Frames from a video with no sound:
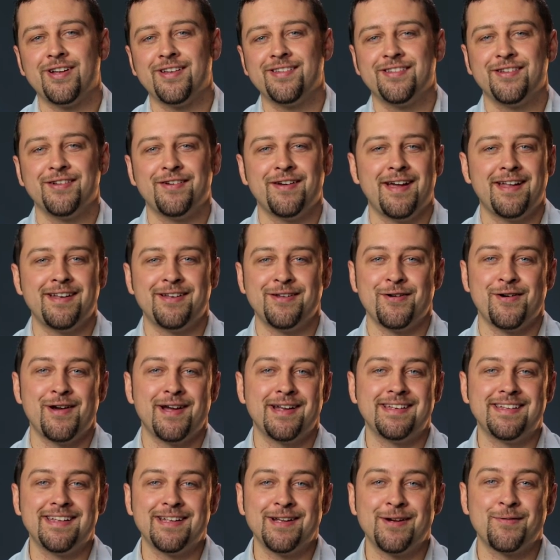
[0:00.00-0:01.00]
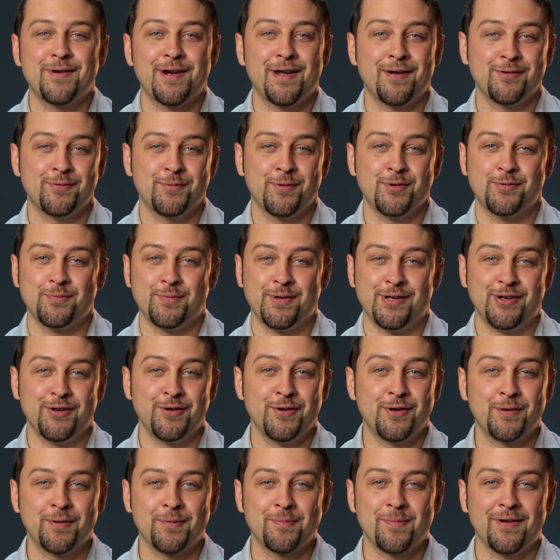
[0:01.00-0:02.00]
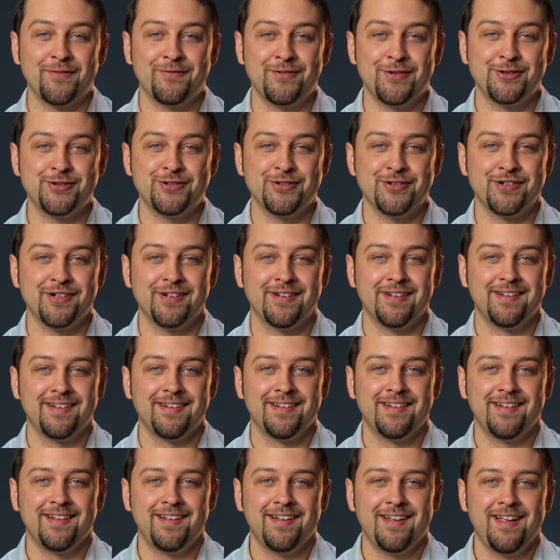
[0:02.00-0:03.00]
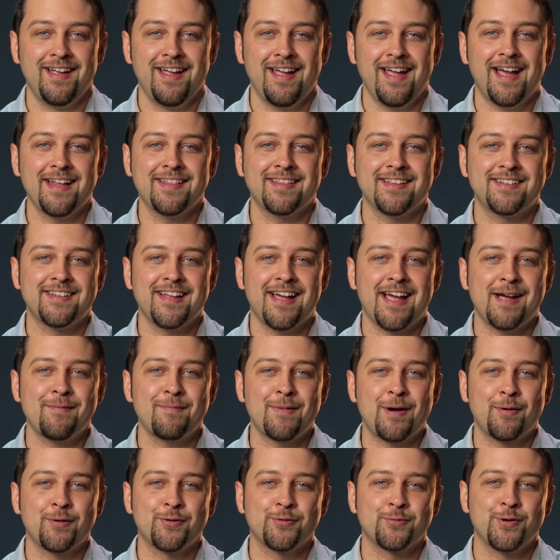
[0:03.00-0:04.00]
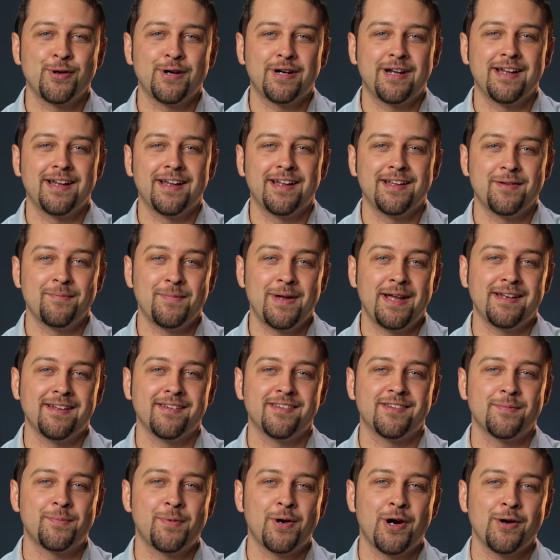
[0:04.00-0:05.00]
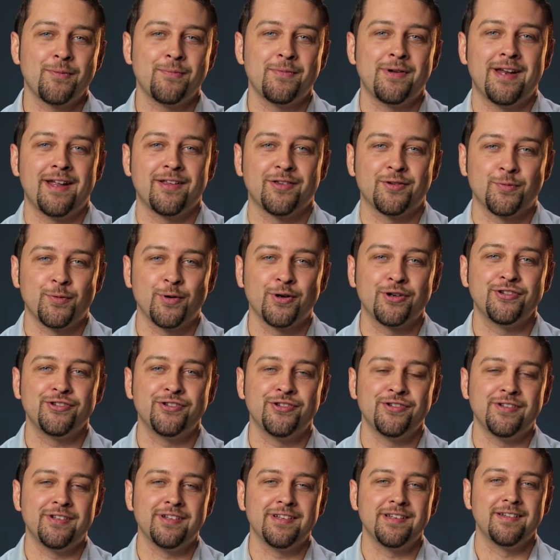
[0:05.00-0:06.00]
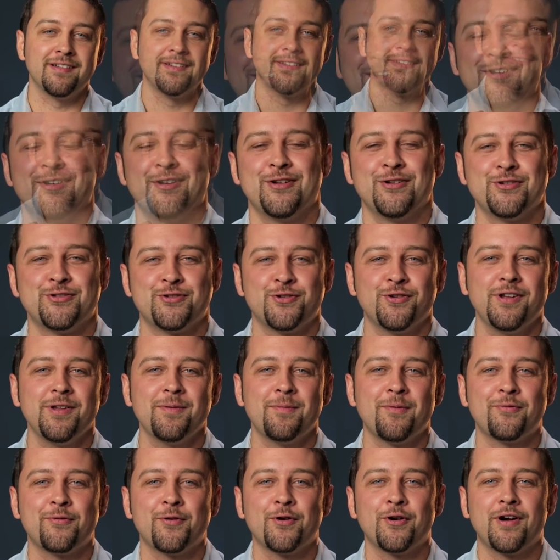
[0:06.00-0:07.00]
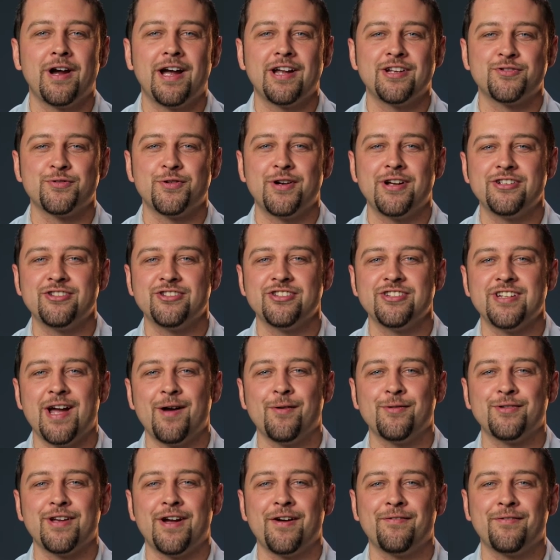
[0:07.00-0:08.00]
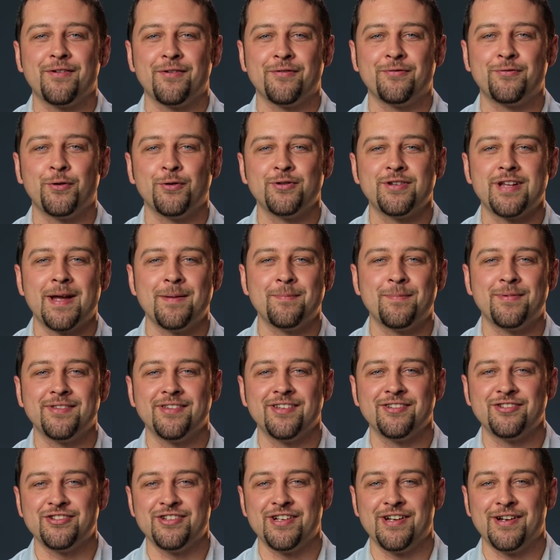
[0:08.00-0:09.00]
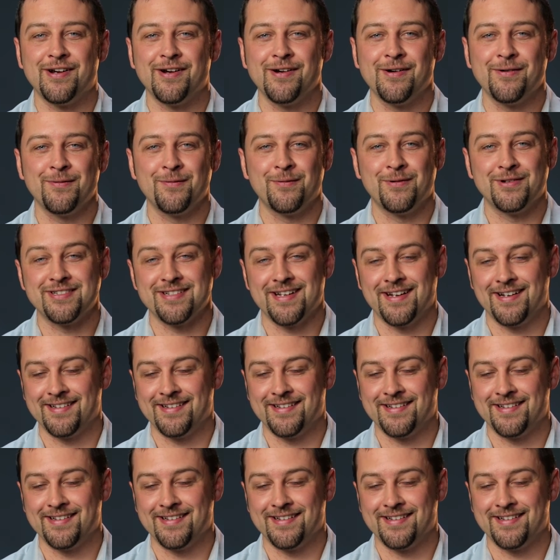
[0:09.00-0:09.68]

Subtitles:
I still had no idea what I was supposed to be doing with my future. At the time, I was working in the maintenance department as a work student. Shortly before graduation, I was offered a full-time position here, which I